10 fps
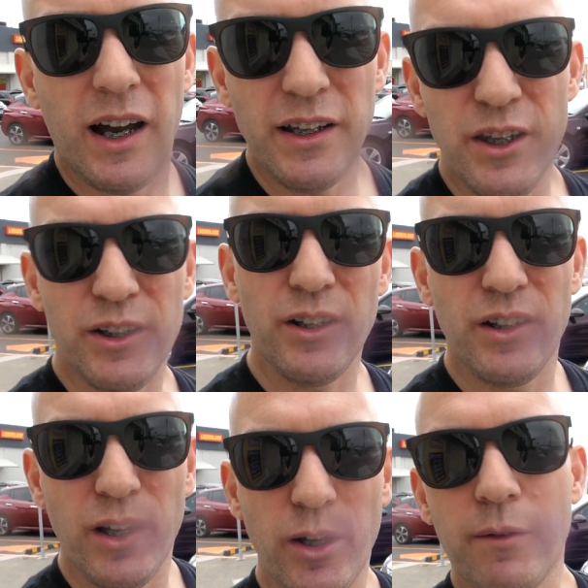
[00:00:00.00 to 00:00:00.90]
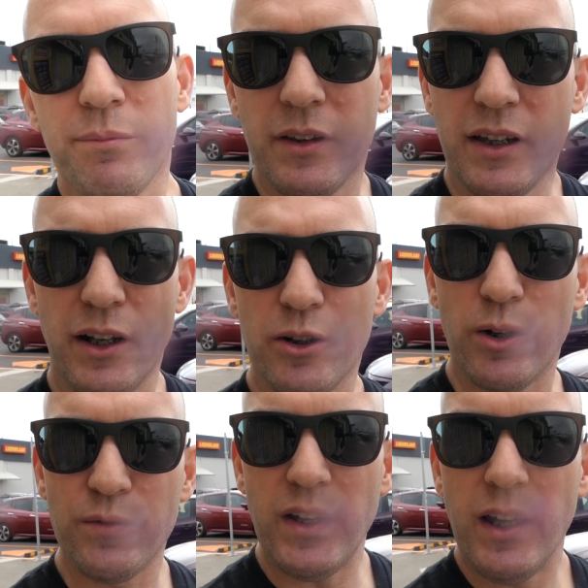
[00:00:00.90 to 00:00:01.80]
and you can go get a
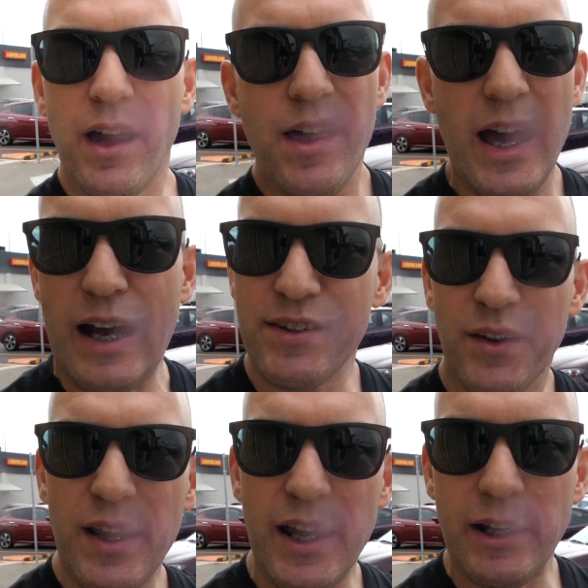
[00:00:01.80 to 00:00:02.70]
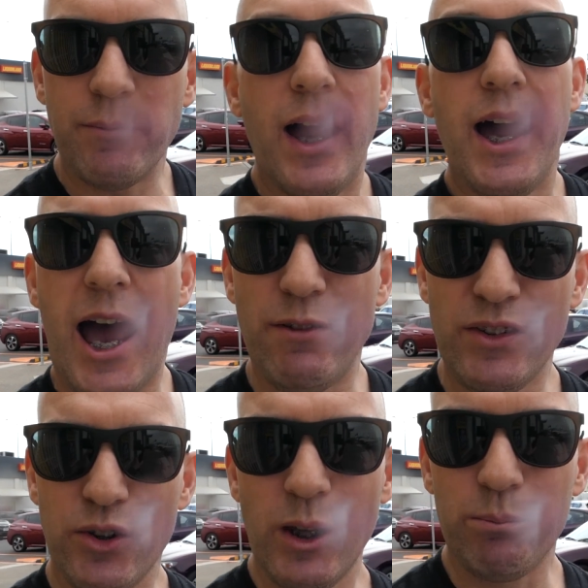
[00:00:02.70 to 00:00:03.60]
coffee, have something to eat, have a
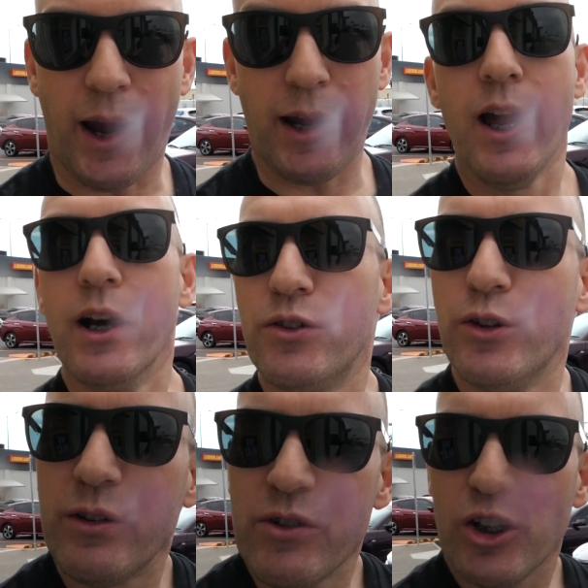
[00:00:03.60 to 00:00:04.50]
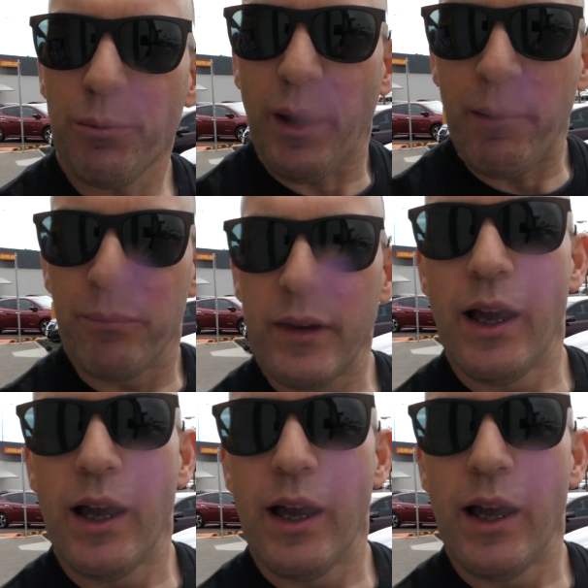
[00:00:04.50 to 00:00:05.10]
toilet break, do some shopping,